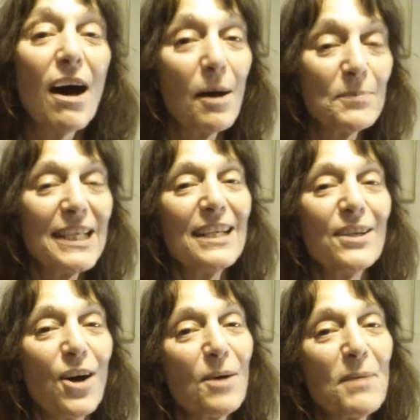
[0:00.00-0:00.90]
opted
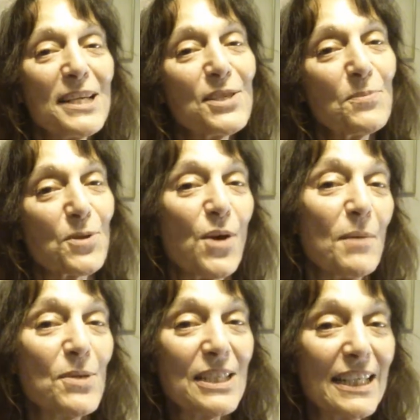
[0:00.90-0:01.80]
in on my
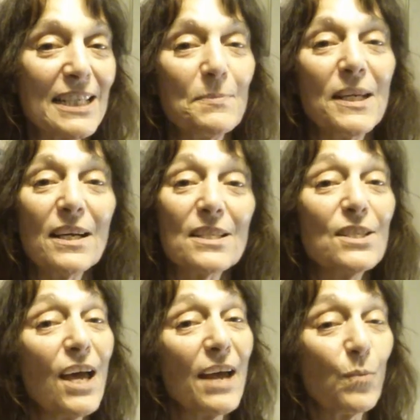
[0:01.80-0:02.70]
subscribers list
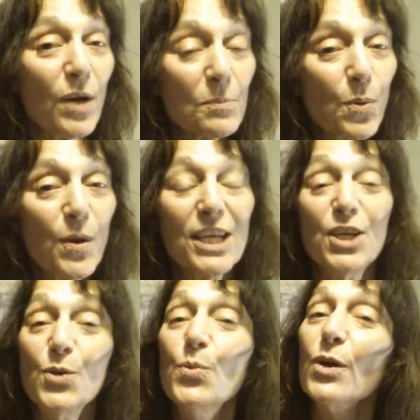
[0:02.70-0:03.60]
because at one point
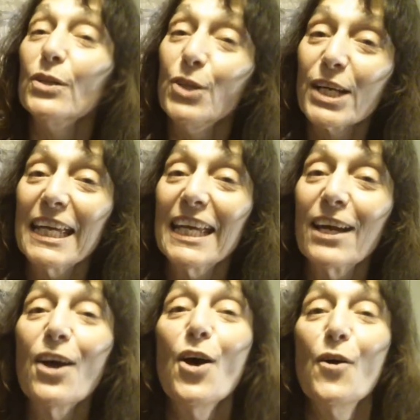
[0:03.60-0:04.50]
you were looking